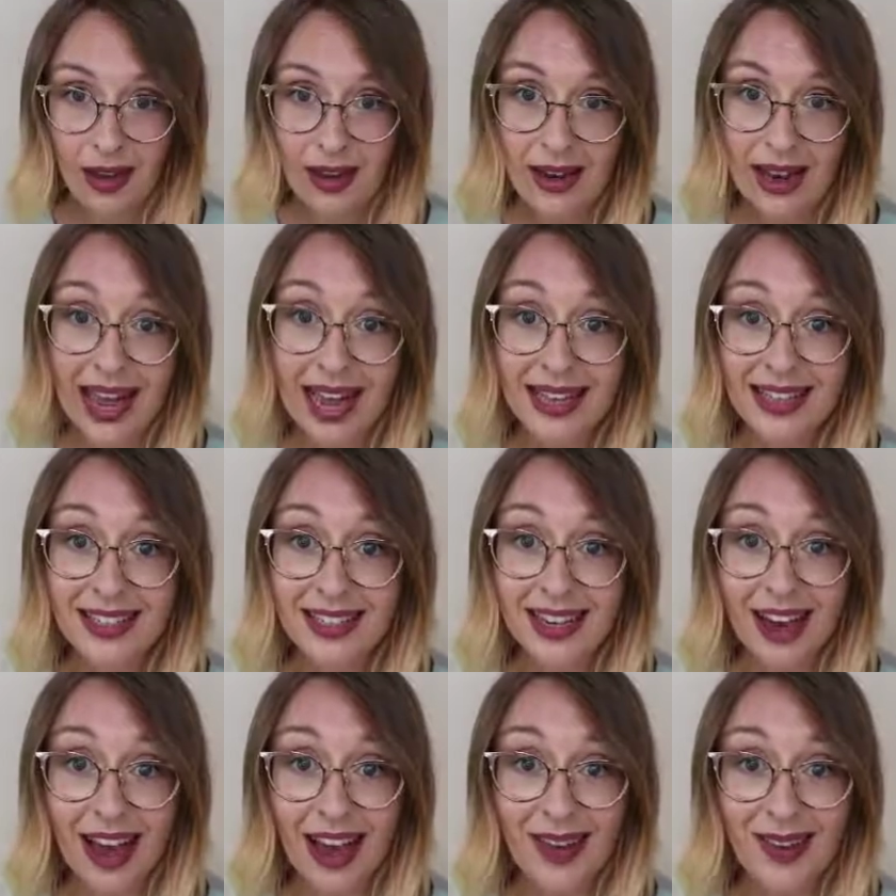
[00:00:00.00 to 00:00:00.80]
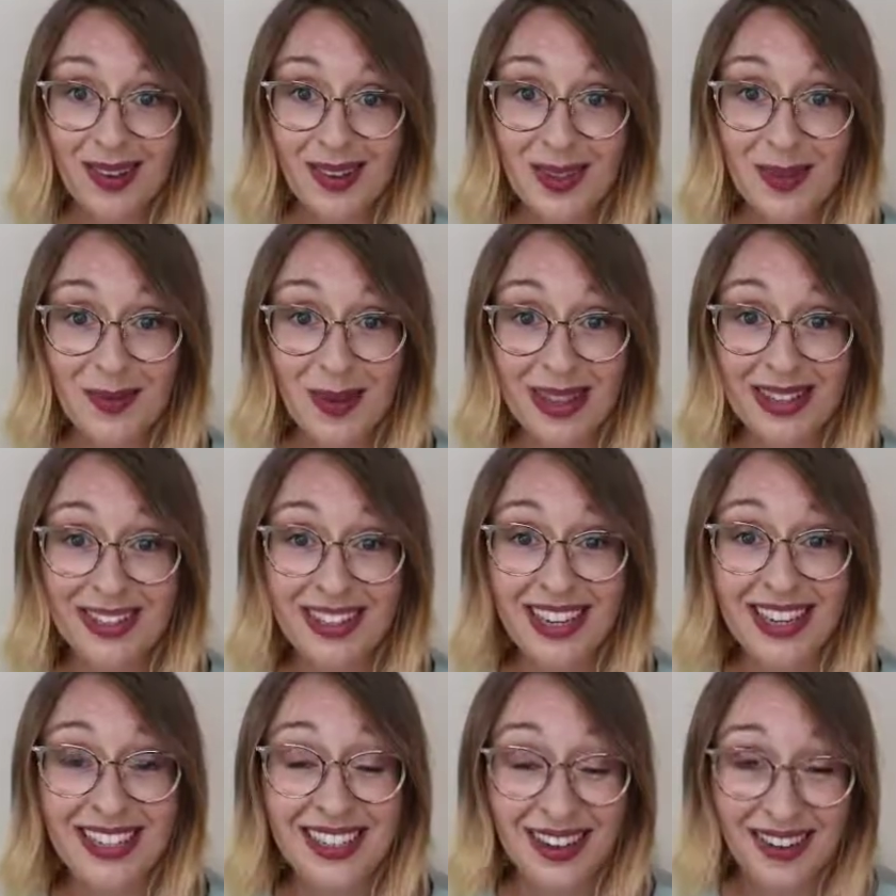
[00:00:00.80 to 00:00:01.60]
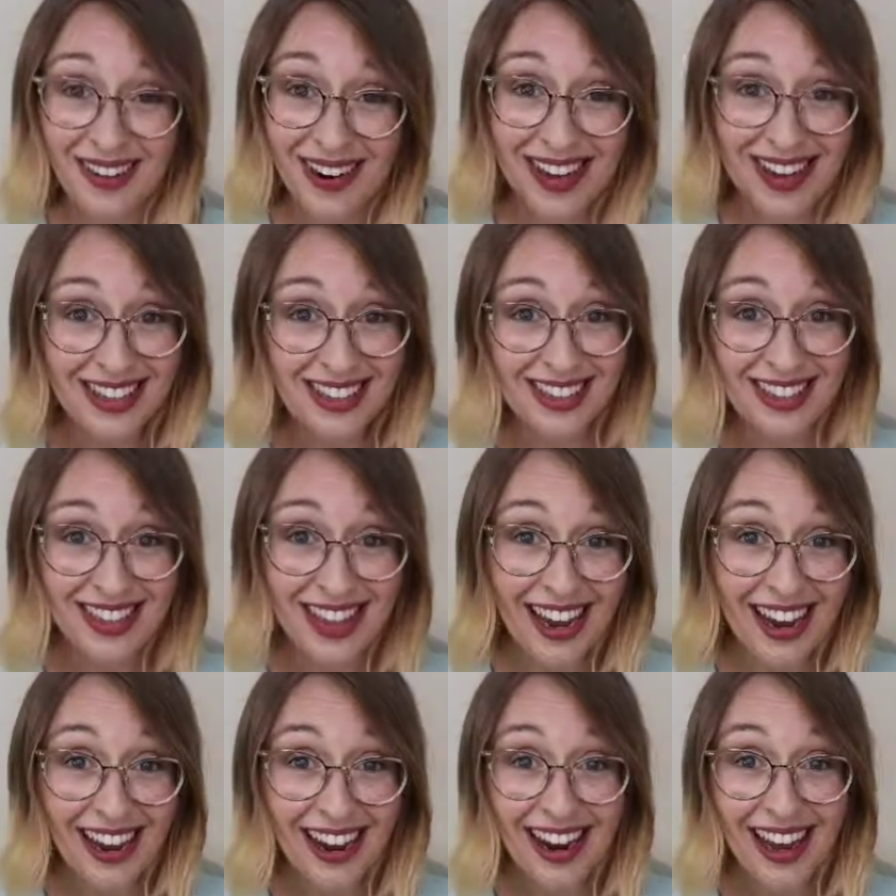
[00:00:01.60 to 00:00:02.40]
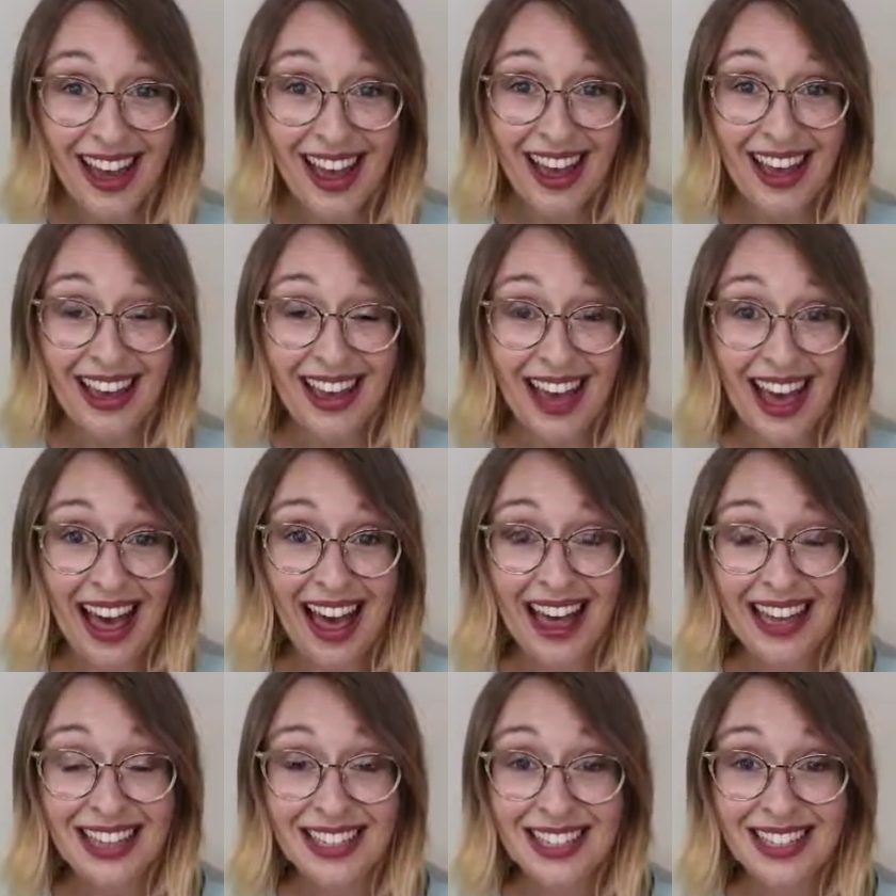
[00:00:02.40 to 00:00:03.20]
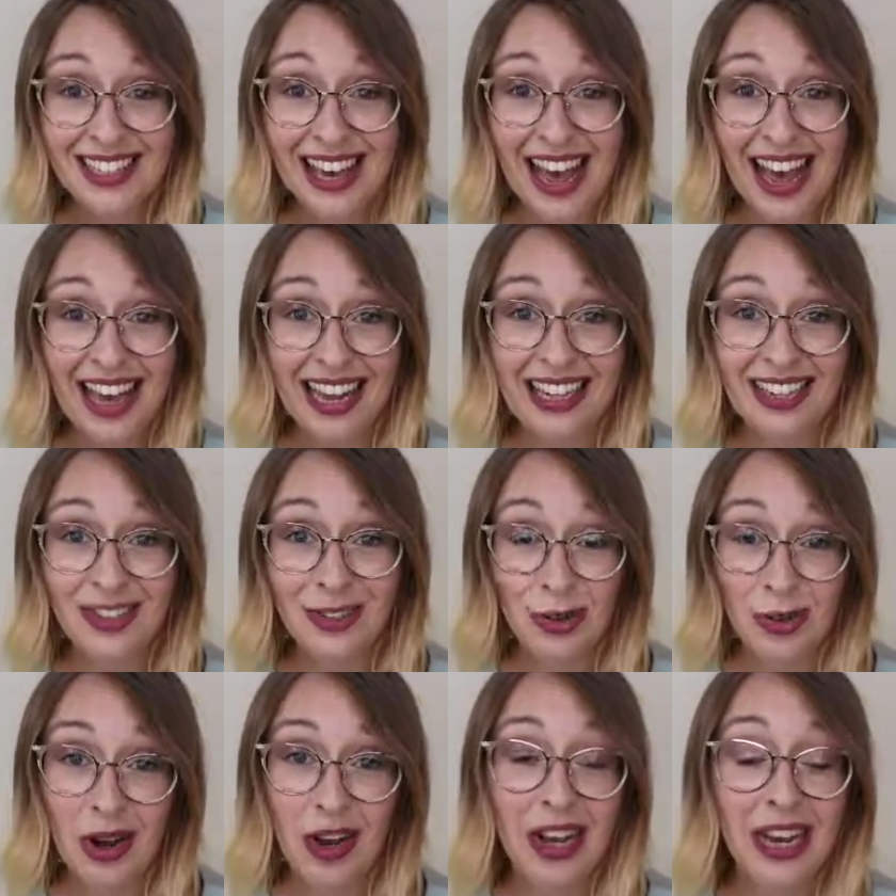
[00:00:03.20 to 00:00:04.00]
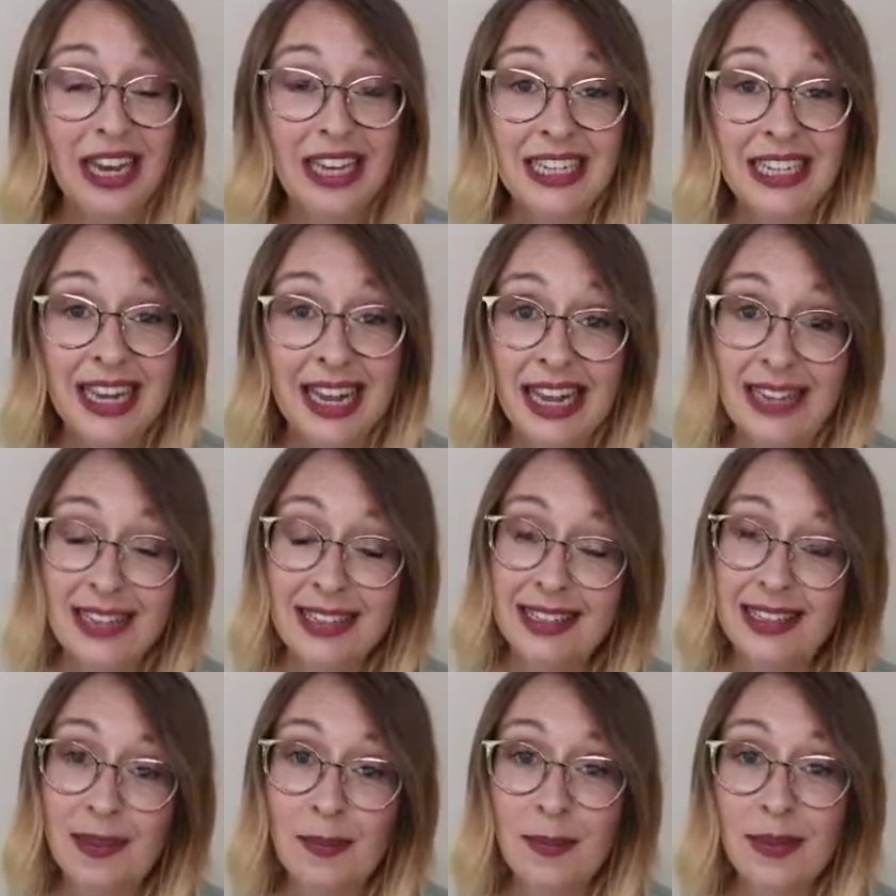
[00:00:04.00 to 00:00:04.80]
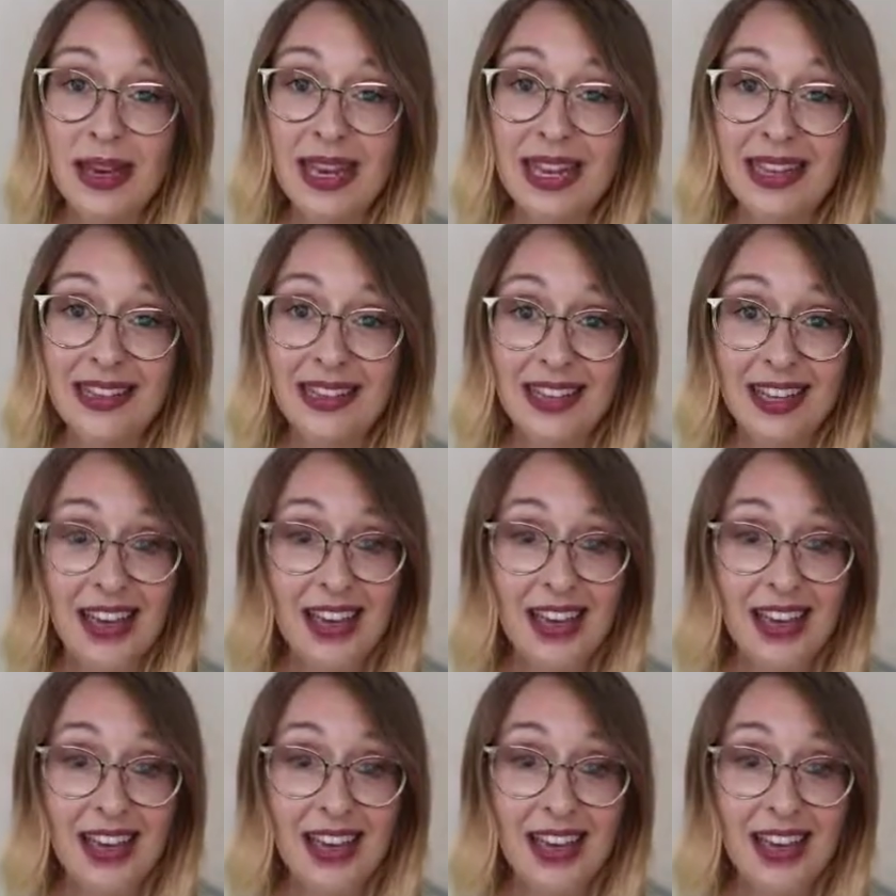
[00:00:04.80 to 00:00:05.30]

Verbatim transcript: Next, I also mentioned already just there, canned and dried lentils and beans.